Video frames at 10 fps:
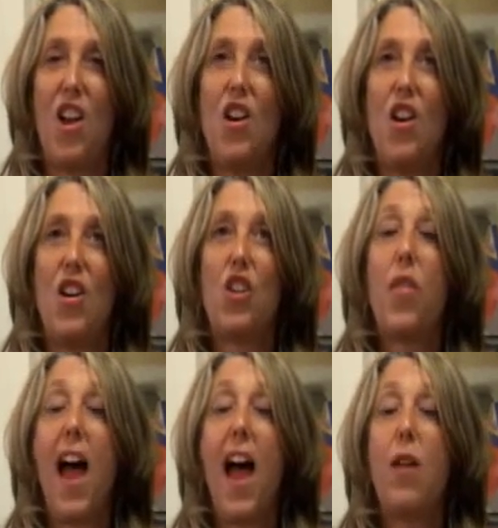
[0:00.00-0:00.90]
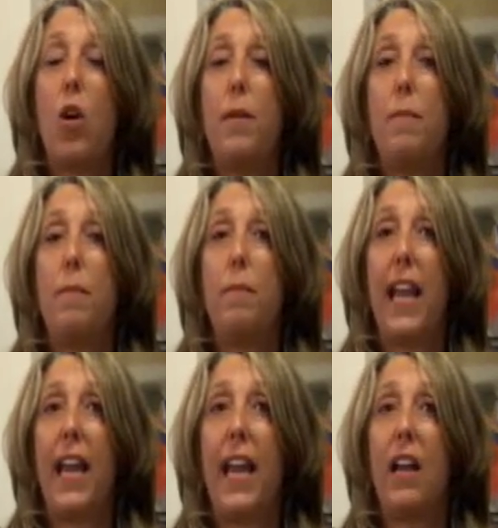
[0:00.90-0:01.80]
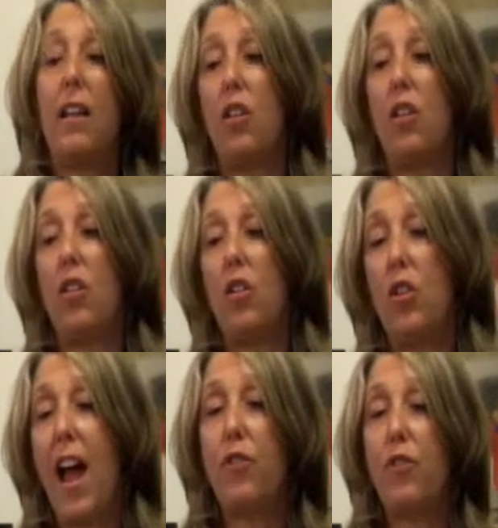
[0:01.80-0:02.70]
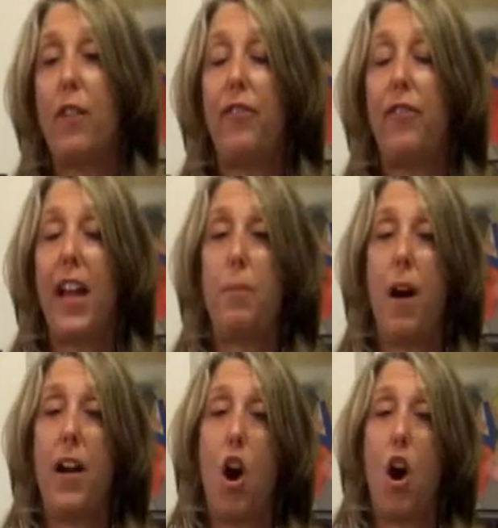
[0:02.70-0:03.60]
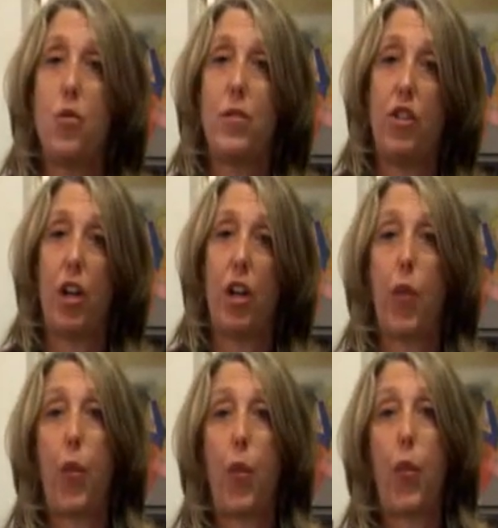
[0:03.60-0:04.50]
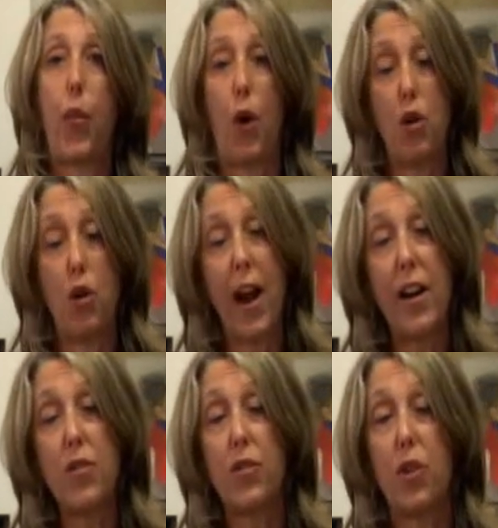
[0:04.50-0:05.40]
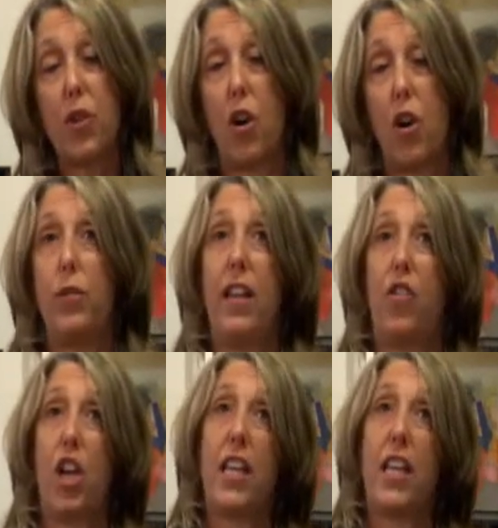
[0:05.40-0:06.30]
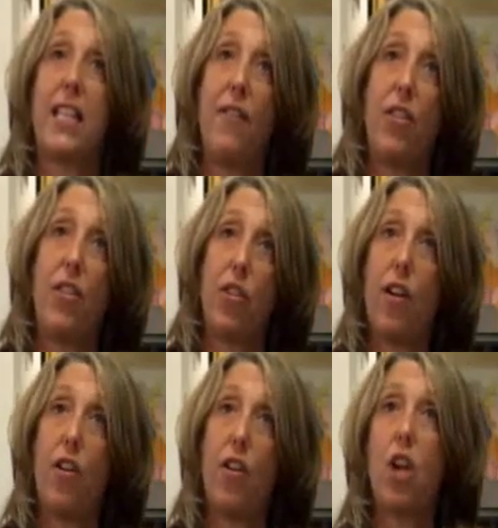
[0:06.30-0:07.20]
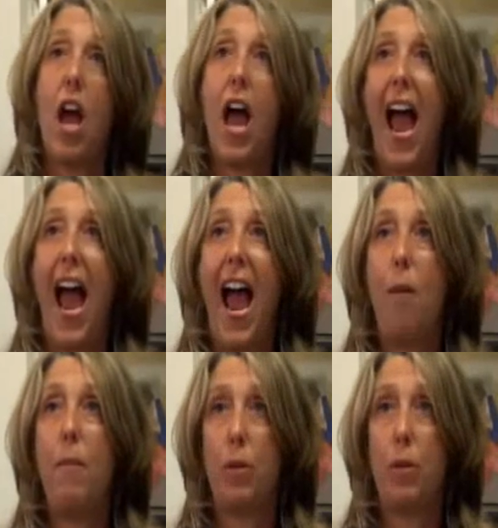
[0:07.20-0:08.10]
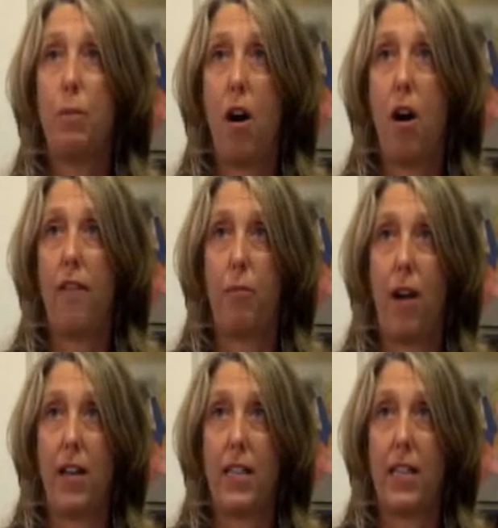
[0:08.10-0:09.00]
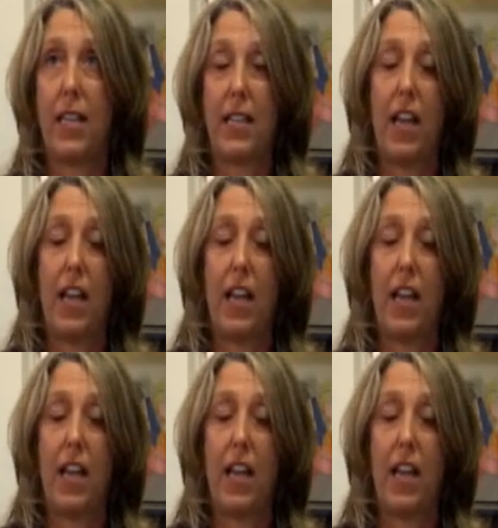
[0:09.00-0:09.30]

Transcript: So that would mean you'd have to reflect upon, are you teaching third graders? Are you teaching seventh graders? How much a part of the process is it?